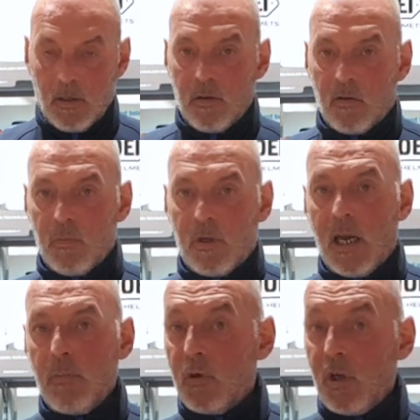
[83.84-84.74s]
Some
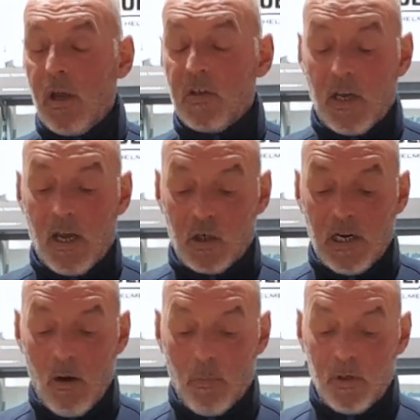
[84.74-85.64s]
cable ties that actually
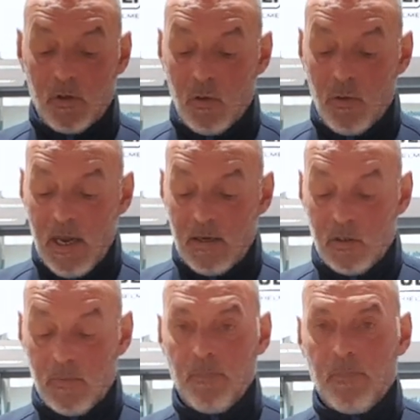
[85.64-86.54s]
help you do that,
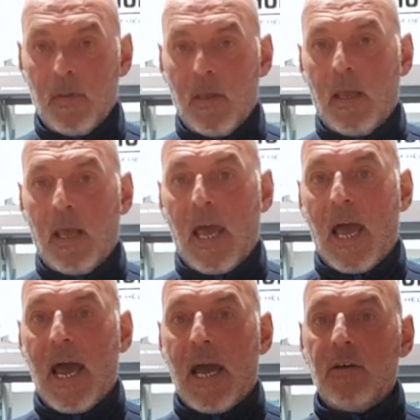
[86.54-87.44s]

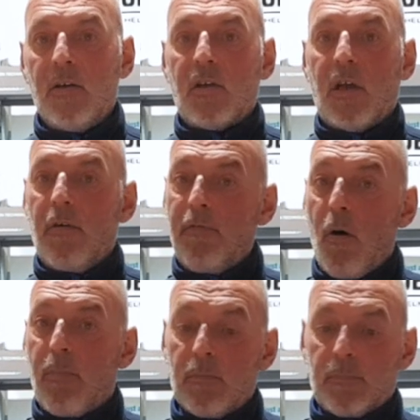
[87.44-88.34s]
and a
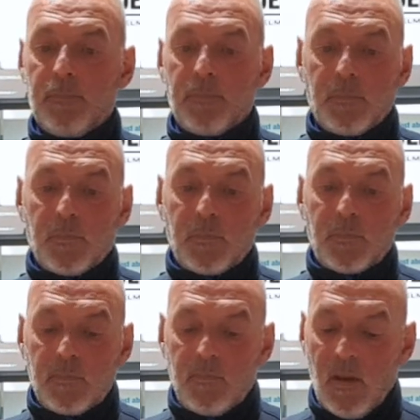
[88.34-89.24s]
fob.
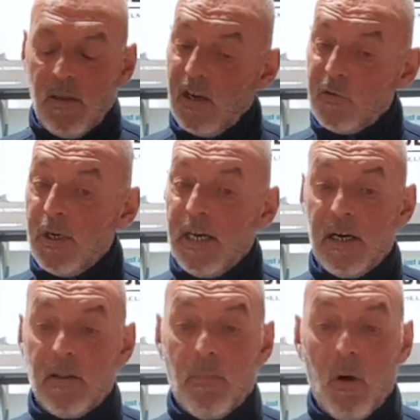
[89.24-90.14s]
That's what you get
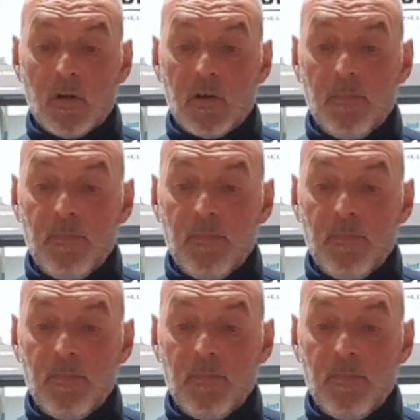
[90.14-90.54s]
in the box.